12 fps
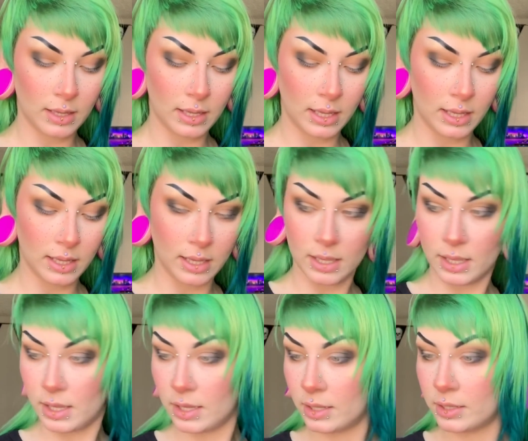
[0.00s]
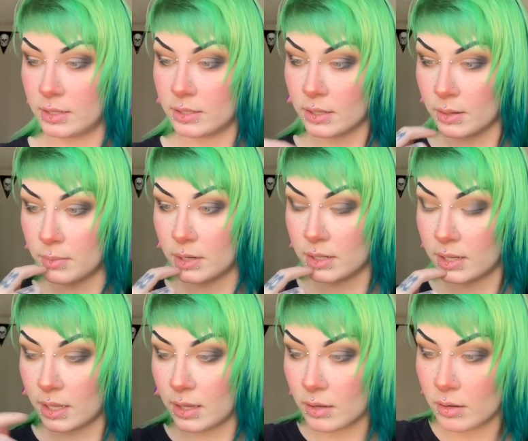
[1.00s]
and I'm gonna
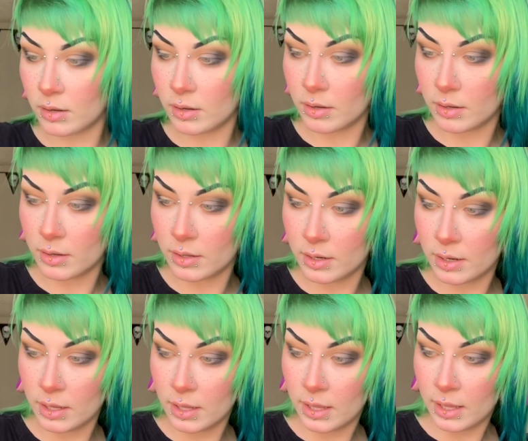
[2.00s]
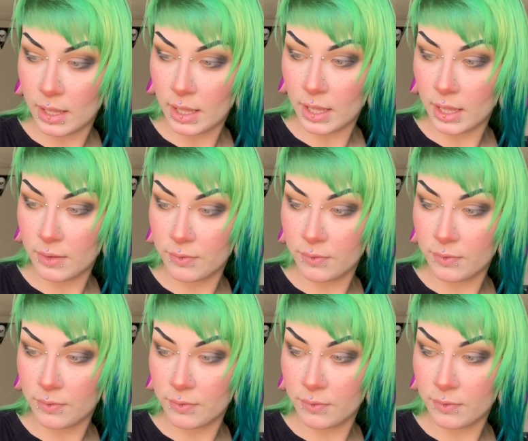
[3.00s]
take it on a